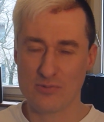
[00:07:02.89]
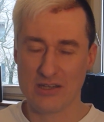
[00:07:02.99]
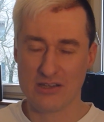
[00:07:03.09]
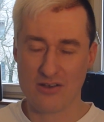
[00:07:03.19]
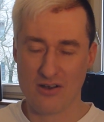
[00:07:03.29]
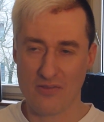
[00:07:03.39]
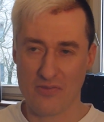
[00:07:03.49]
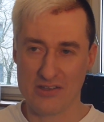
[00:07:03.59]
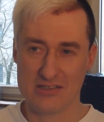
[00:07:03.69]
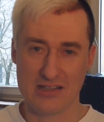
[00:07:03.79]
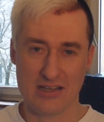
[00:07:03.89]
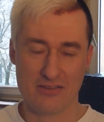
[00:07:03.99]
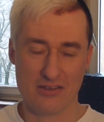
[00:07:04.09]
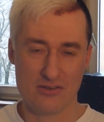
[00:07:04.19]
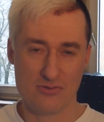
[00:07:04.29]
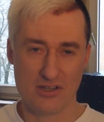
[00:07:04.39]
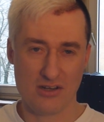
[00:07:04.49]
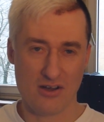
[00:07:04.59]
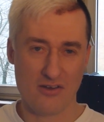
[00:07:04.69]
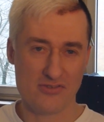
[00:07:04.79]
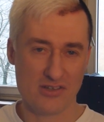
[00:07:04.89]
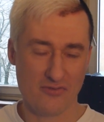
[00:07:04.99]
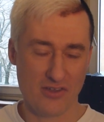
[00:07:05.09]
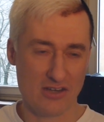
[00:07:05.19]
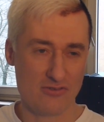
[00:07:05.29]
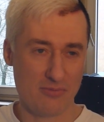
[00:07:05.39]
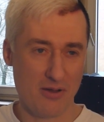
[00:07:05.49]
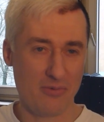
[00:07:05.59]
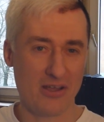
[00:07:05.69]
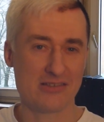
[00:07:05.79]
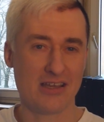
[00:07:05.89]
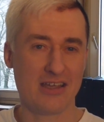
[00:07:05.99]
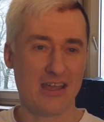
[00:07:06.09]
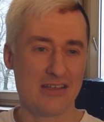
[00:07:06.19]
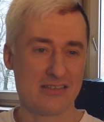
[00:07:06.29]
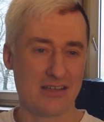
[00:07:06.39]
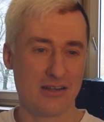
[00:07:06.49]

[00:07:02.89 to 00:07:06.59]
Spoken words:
as we called this, like, the Union of Soviet Republics, I guess.